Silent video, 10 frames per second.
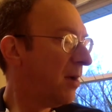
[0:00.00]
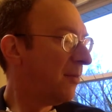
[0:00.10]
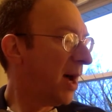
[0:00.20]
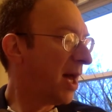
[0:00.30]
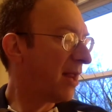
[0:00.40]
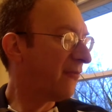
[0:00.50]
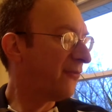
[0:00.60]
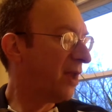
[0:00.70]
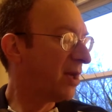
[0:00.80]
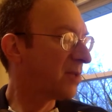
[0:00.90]
Pod had
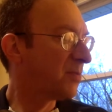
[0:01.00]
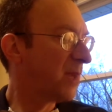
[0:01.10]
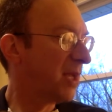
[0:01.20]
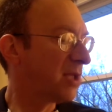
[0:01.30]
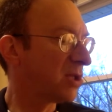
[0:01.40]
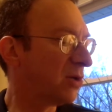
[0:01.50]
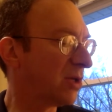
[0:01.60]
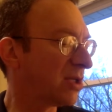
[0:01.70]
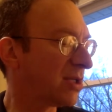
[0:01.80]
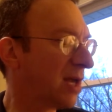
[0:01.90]
flung his pen so
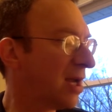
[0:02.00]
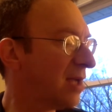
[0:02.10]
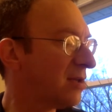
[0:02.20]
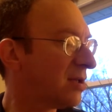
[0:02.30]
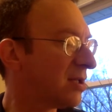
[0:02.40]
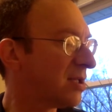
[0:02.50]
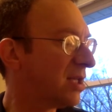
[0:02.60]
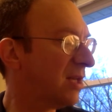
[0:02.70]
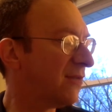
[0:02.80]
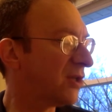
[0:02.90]
it stuck into the
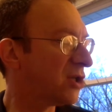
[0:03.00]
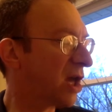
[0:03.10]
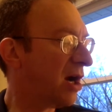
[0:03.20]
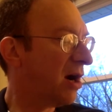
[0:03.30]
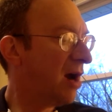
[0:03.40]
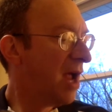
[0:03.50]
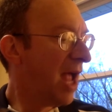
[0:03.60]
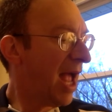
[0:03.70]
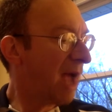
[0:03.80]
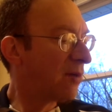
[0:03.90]
seat of the chair
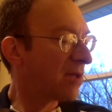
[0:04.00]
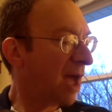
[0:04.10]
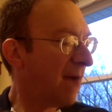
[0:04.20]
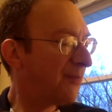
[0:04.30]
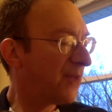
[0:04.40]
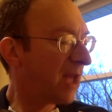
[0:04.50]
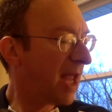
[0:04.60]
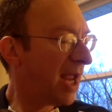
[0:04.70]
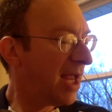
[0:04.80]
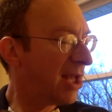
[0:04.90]
and was up the
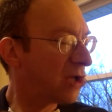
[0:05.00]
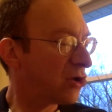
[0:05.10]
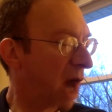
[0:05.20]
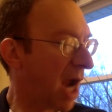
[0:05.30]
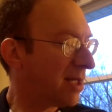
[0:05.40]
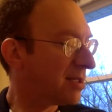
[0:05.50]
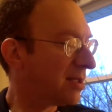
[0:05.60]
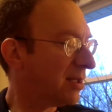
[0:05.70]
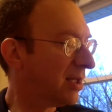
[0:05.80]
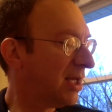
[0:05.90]
leg in a
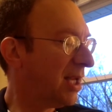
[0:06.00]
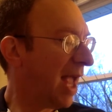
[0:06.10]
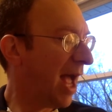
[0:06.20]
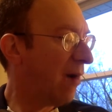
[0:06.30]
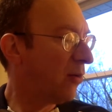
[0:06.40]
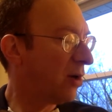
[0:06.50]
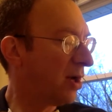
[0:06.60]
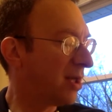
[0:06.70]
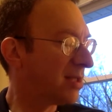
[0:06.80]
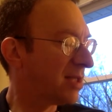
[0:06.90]
trice, leaning outward
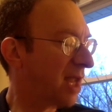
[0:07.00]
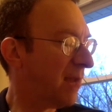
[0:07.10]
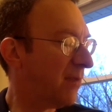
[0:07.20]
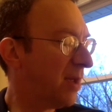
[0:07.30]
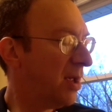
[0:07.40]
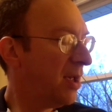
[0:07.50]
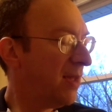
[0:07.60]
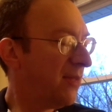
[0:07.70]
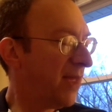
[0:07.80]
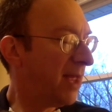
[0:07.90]
on his tape.
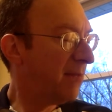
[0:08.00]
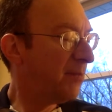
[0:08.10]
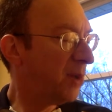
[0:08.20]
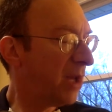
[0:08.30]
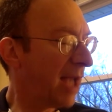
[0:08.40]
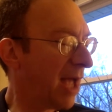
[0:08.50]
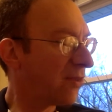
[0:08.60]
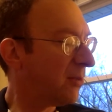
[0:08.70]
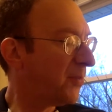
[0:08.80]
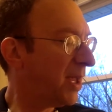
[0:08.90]
Then, pulling
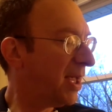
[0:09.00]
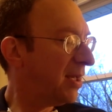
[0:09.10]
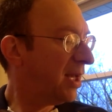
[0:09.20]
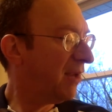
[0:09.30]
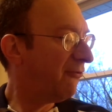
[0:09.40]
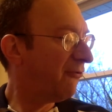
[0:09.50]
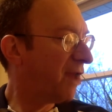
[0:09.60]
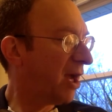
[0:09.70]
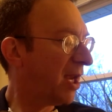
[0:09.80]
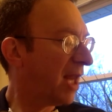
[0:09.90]
out the pen, he
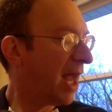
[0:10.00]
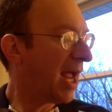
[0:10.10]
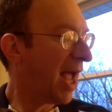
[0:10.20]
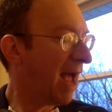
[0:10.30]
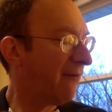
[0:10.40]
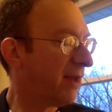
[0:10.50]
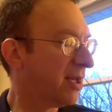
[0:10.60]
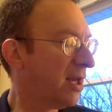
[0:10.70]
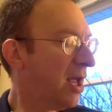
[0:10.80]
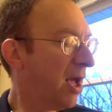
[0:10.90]
flung it like a
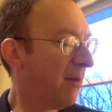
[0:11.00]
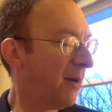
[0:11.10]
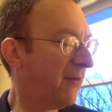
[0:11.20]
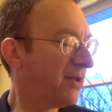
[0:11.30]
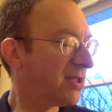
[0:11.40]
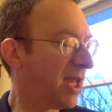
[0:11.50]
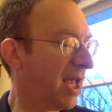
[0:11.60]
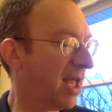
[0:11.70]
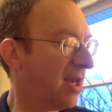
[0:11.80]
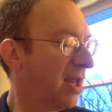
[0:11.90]
javelin above his
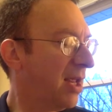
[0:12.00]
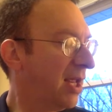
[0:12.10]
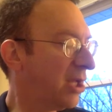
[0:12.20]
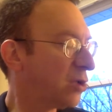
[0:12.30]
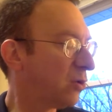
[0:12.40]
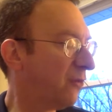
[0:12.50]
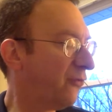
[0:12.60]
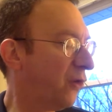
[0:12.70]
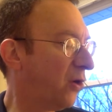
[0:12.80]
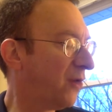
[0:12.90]
head into a
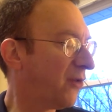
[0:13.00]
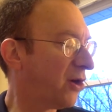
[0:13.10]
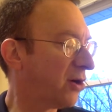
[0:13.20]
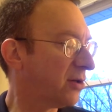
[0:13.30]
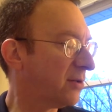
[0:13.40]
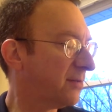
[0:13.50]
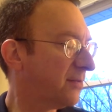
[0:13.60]
fold of curtain.